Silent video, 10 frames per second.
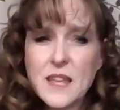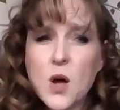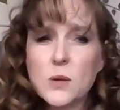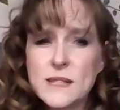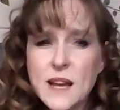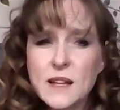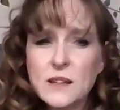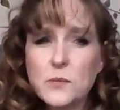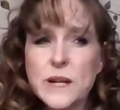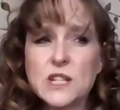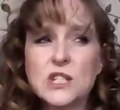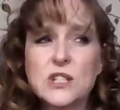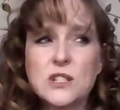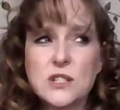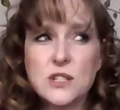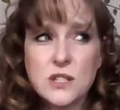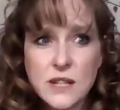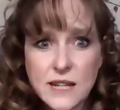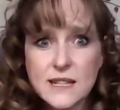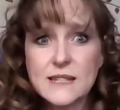wholesale, which
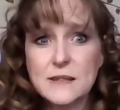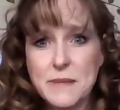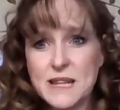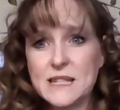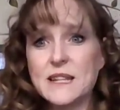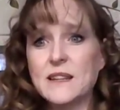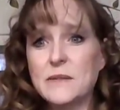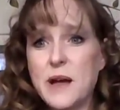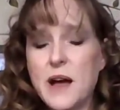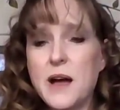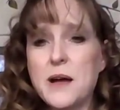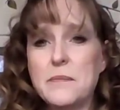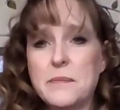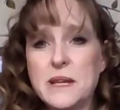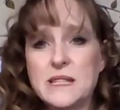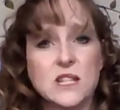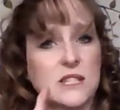is amazing because um, I